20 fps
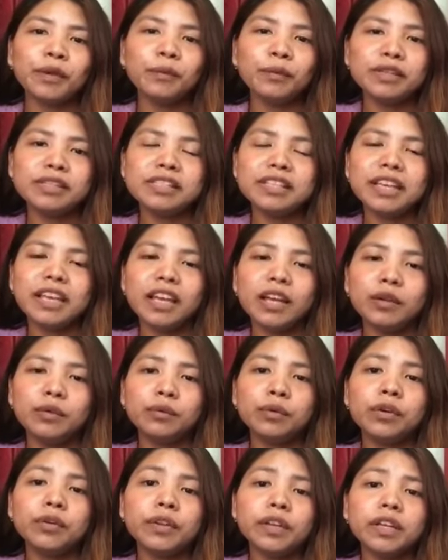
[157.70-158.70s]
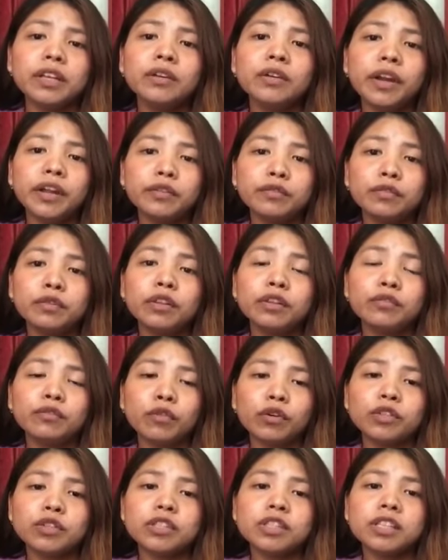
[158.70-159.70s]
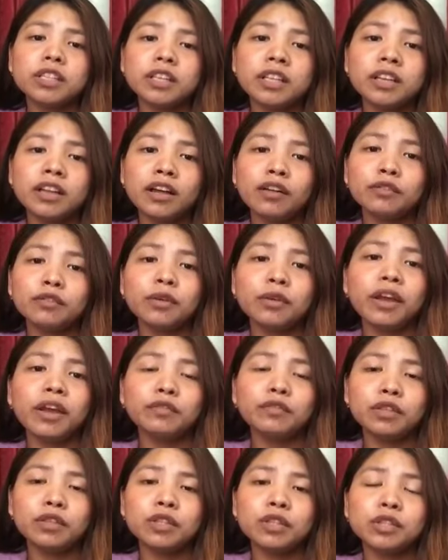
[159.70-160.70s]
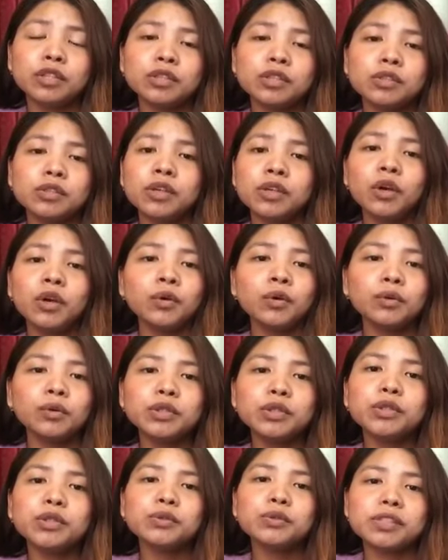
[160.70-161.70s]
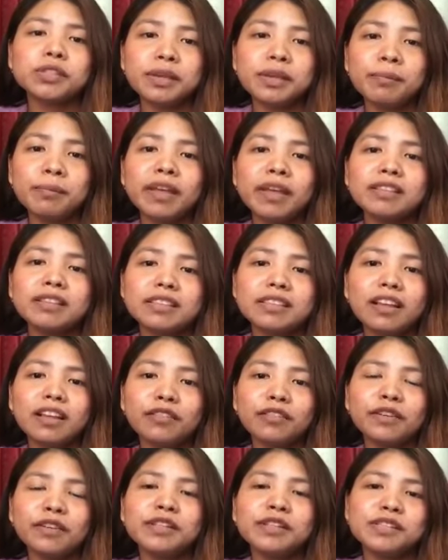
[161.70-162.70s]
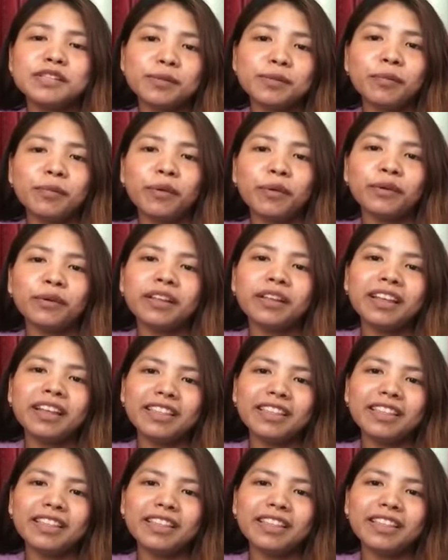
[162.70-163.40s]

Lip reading: Once again, we're really grateful and fortunate enough to have teachers who shows immense love and support.